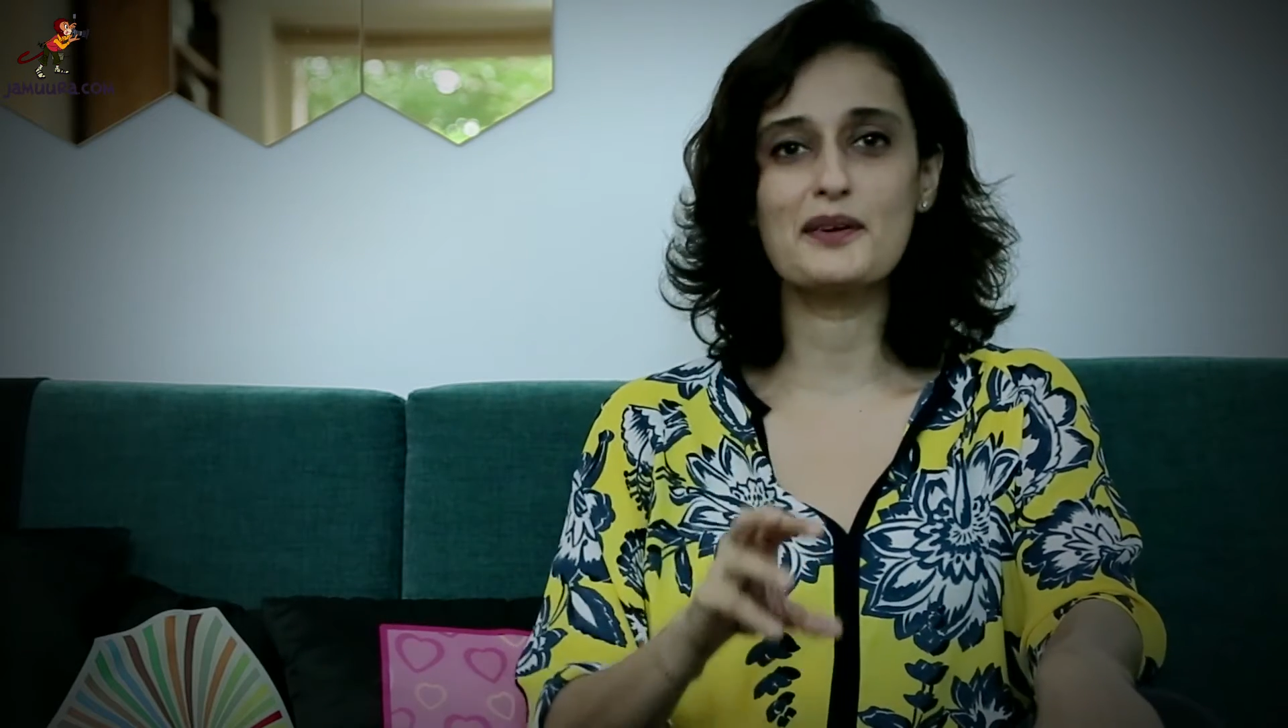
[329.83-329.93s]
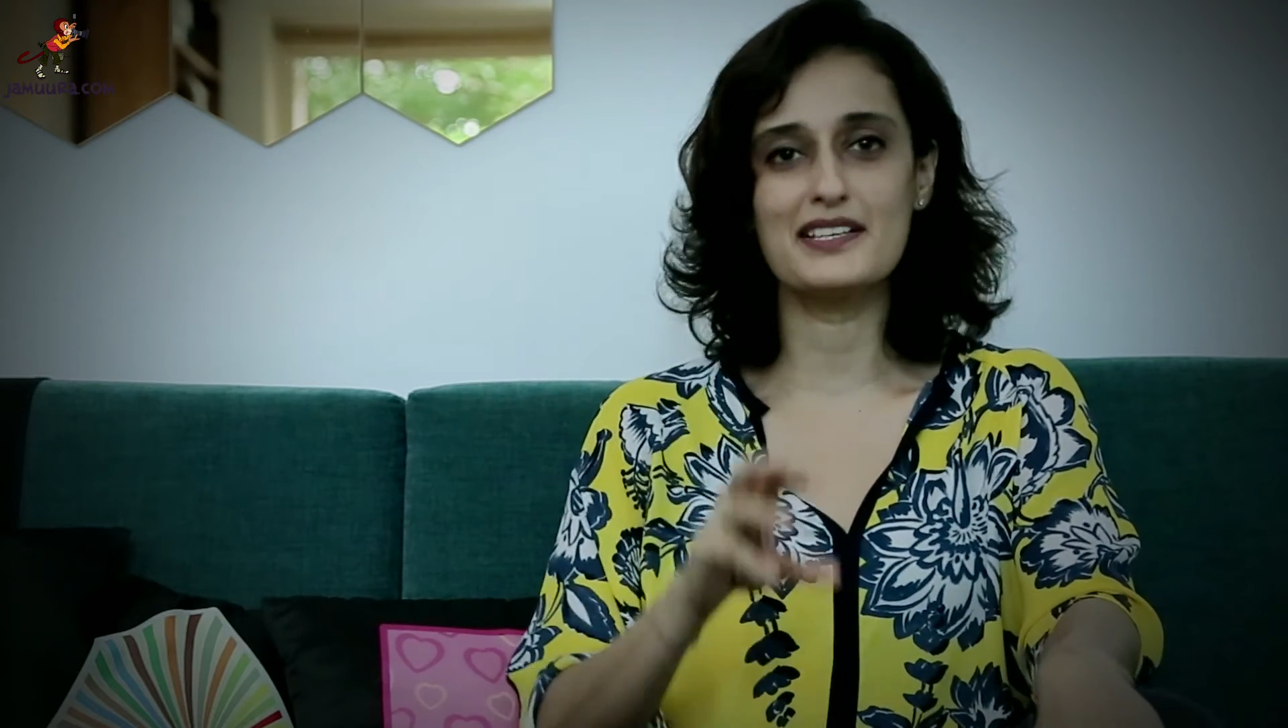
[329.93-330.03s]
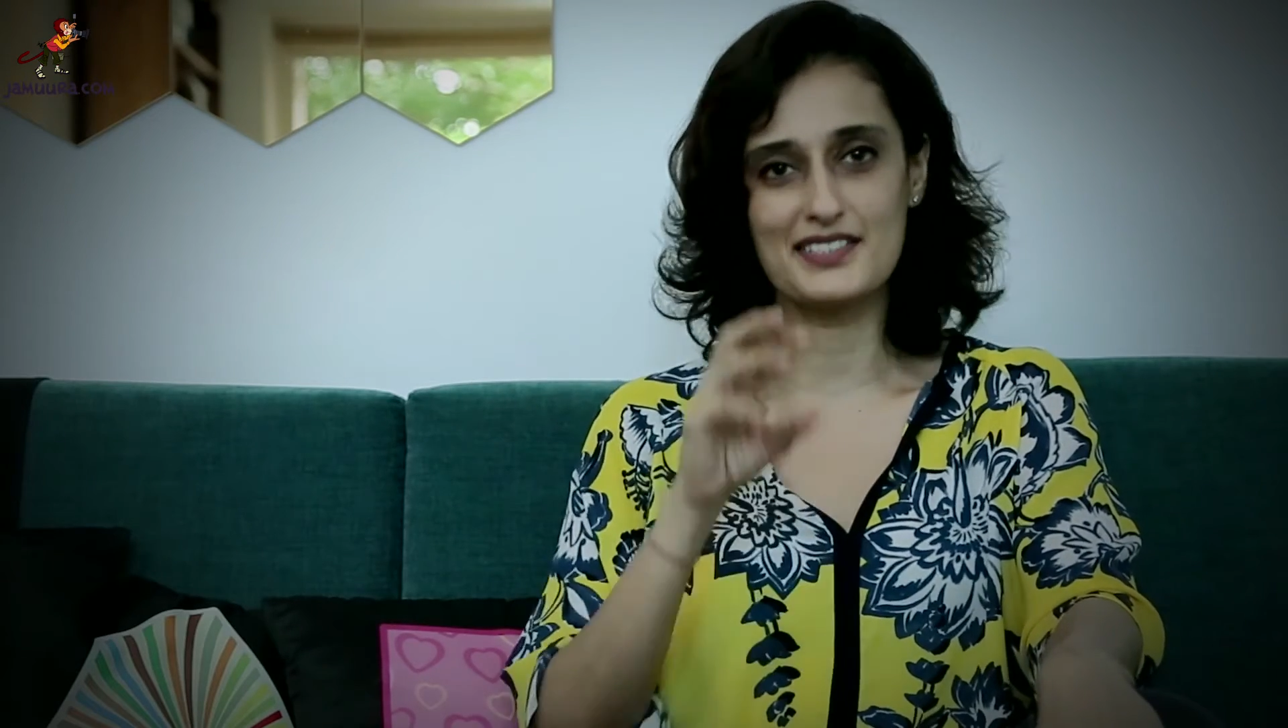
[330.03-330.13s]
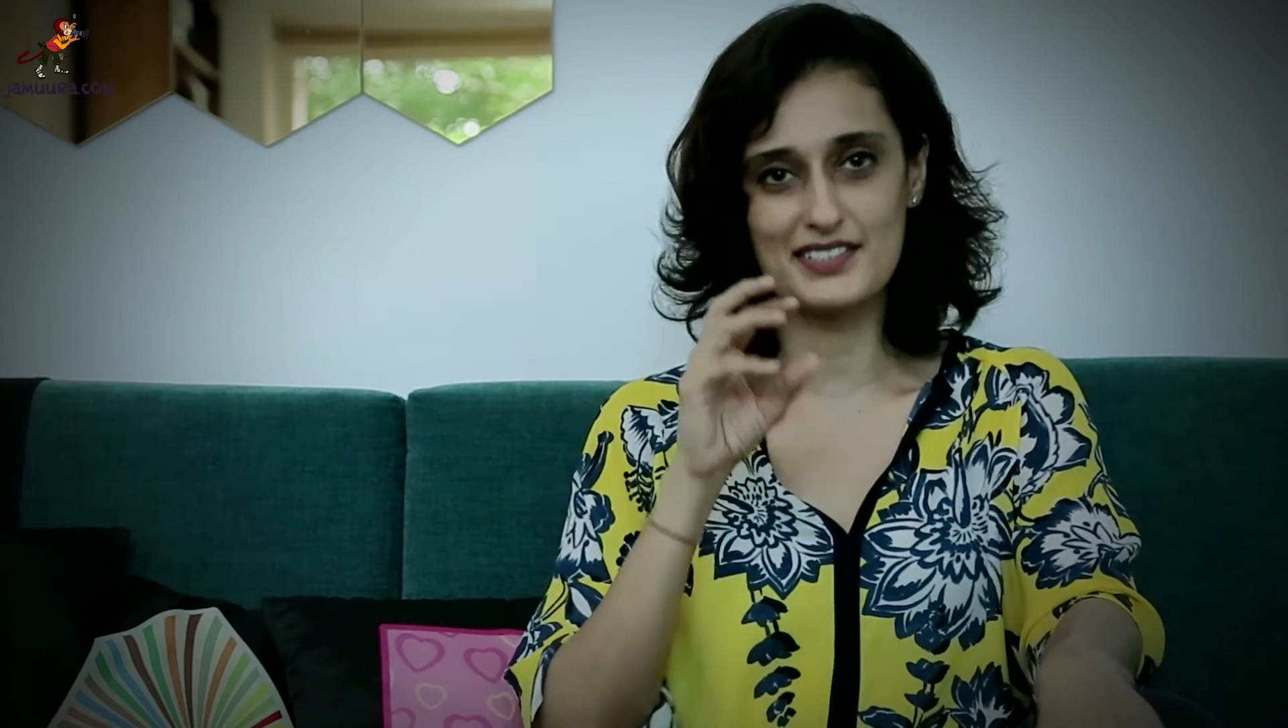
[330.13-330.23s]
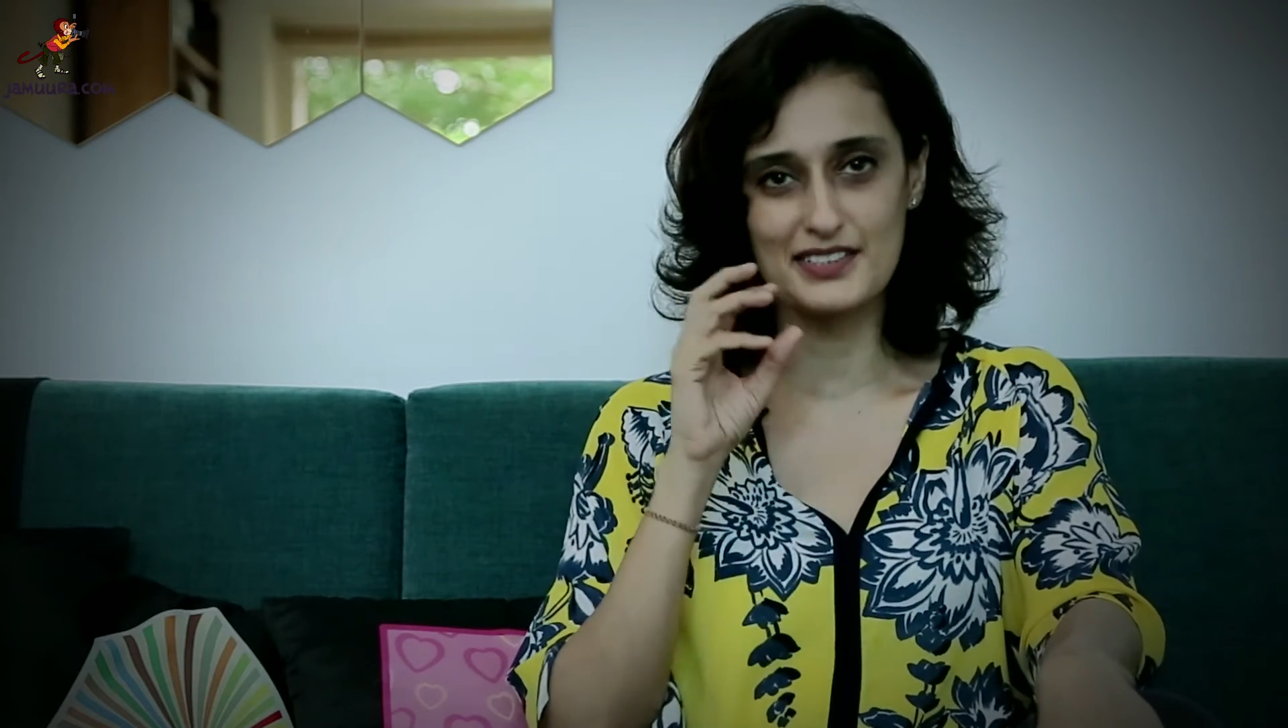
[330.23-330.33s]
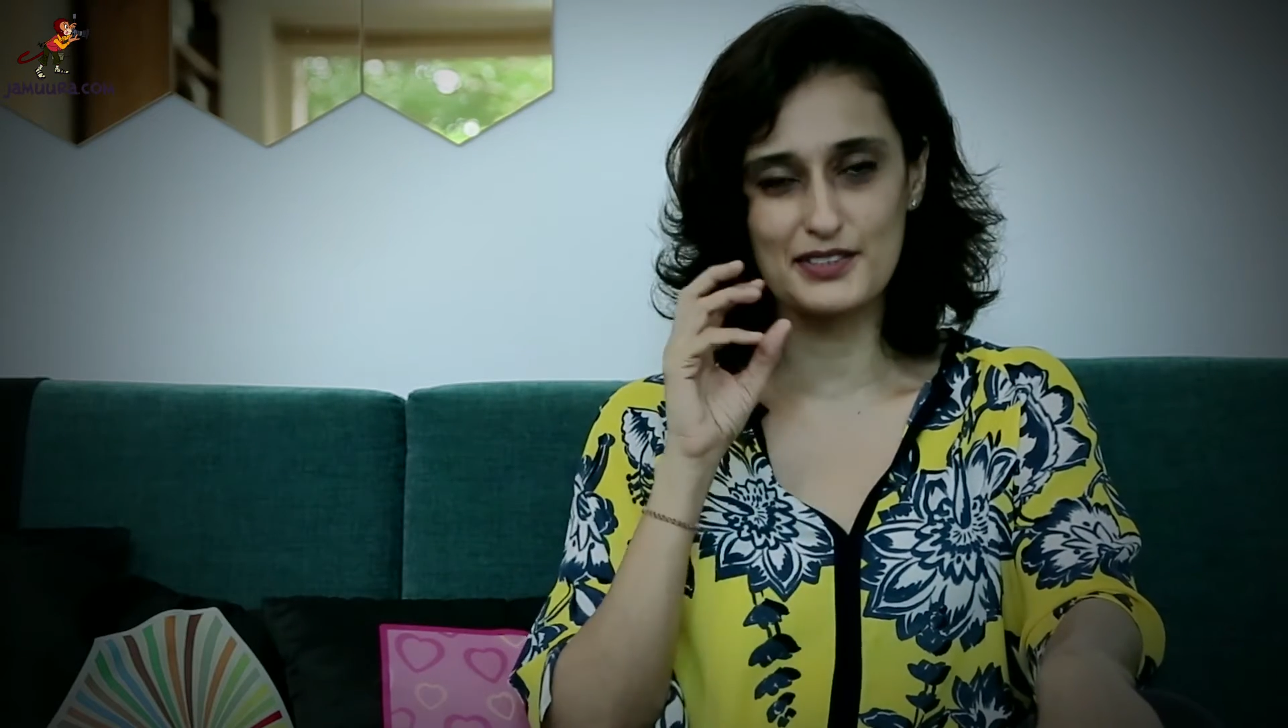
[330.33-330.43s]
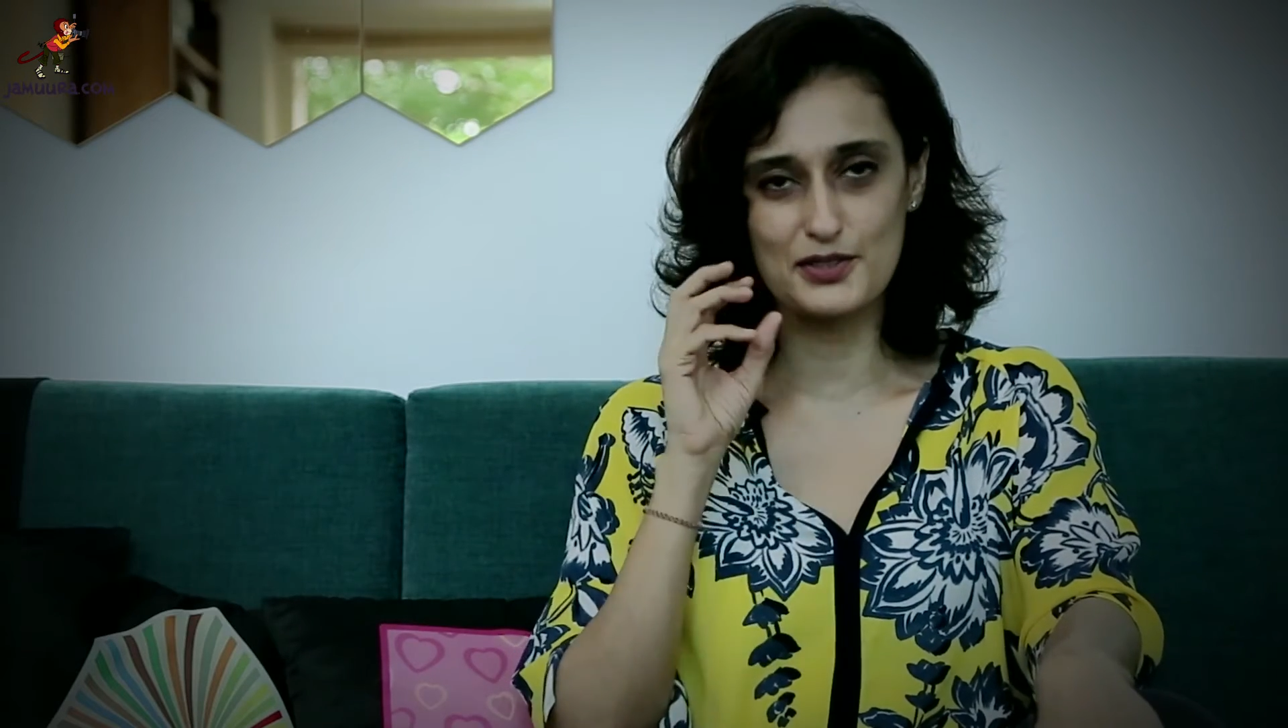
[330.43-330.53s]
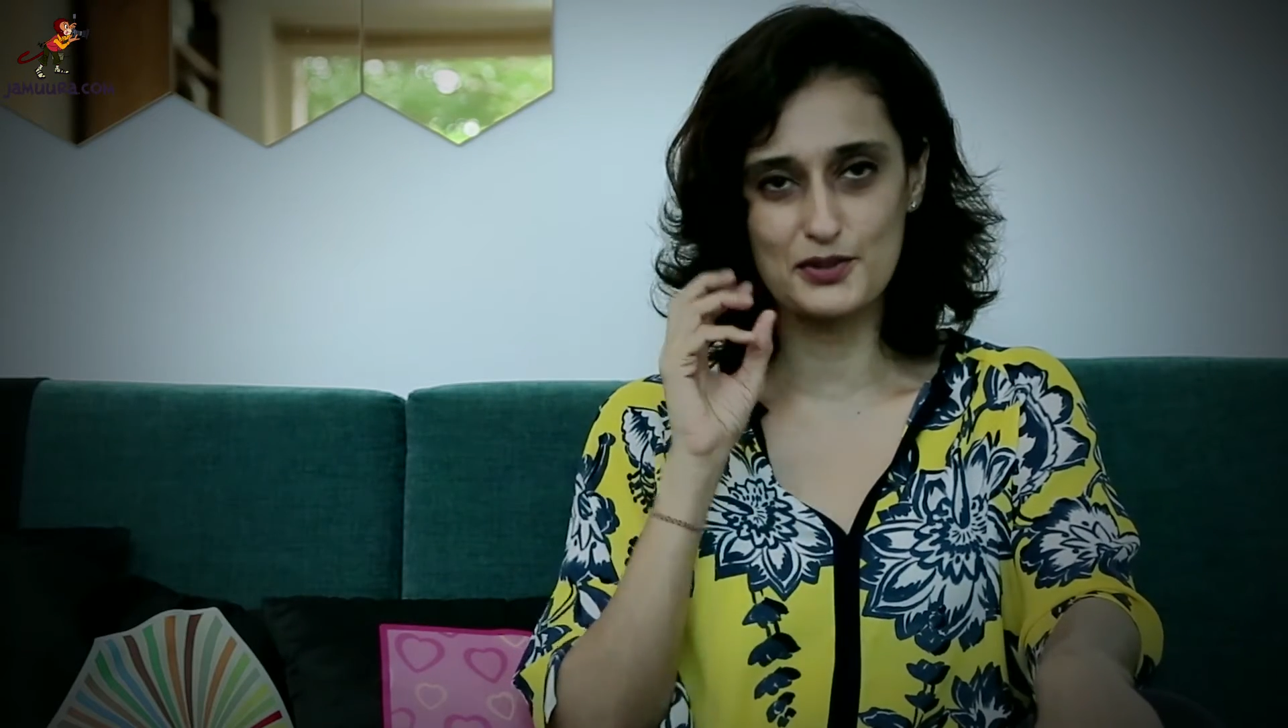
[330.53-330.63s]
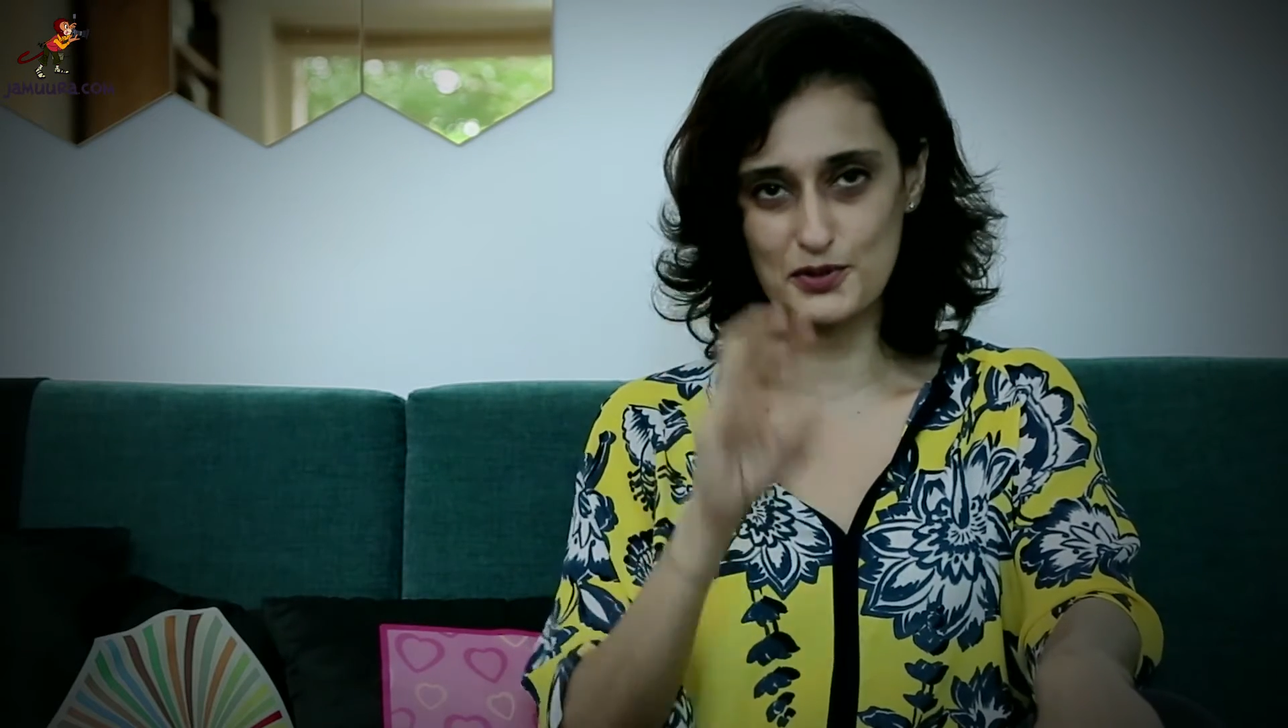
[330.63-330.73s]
questions